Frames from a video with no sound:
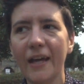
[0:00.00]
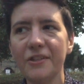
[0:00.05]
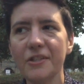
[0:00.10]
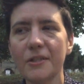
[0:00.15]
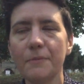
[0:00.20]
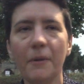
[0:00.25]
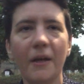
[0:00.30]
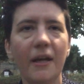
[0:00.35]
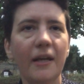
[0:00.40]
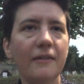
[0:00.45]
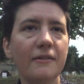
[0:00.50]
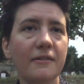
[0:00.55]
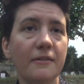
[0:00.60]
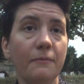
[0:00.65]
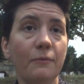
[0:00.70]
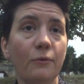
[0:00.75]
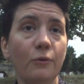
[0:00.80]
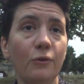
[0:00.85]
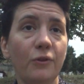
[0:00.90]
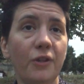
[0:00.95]
just playing
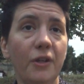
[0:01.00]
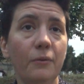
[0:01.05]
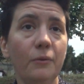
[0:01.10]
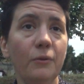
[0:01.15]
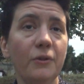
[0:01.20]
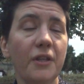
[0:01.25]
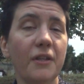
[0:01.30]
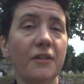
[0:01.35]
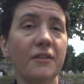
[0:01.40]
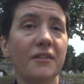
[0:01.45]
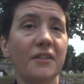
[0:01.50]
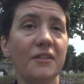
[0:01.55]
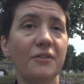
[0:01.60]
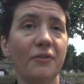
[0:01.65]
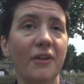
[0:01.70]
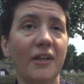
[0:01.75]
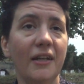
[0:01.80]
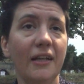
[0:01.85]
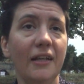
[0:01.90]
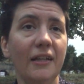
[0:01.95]
to more new
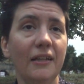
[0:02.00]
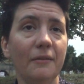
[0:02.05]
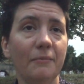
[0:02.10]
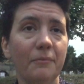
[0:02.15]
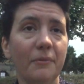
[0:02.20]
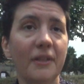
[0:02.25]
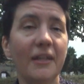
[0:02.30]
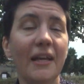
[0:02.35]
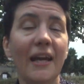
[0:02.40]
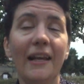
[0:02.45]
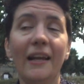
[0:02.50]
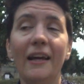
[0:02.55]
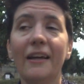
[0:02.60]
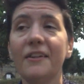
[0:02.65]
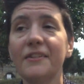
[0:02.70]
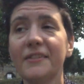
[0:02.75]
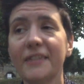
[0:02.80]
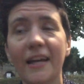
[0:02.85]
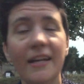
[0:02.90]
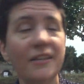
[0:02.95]
audiences really. But yeah,
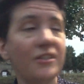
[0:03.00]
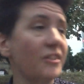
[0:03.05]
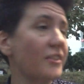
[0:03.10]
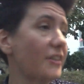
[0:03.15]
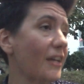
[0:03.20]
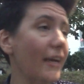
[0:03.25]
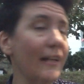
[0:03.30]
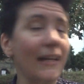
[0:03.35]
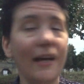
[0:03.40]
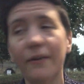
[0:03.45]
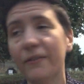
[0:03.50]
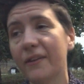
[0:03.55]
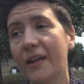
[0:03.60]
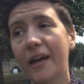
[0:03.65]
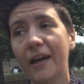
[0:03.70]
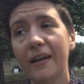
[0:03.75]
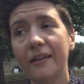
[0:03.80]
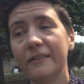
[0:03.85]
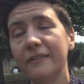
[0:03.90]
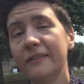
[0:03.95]
like you say, just getting out
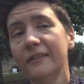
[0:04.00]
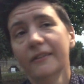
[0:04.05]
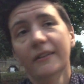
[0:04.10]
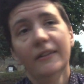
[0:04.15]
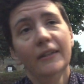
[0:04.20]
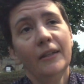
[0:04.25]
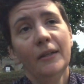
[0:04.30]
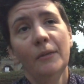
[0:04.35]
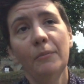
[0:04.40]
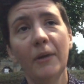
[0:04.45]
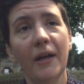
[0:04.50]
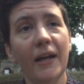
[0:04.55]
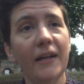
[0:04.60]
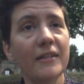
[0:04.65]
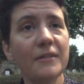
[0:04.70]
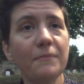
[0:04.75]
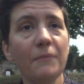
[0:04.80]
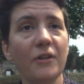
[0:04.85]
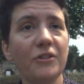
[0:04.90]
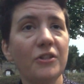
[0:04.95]
there and
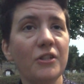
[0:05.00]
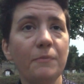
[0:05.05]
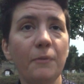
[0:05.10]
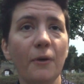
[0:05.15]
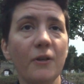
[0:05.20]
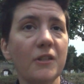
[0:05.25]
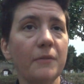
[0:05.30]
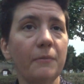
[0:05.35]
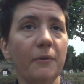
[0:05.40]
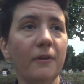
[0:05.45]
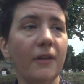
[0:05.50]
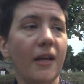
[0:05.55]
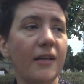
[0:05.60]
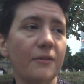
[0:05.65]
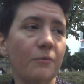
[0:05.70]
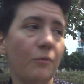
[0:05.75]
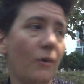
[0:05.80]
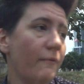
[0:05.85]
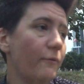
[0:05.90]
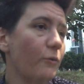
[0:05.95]
playing as much as possible.
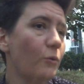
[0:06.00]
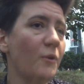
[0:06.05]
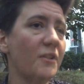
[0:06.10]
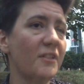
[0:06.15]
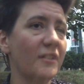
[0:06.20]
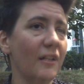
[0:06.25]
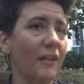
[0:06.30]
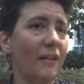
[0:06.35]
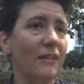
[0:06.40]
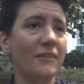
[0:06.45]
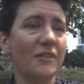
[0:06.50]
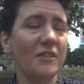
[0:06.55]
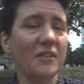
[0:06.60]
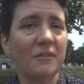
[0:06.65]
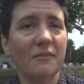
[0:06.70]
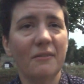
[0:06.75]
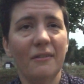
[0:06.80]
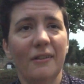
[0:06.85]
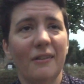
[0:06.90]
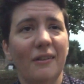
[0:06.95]
That's what I've always done. It's
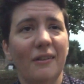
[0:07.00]
just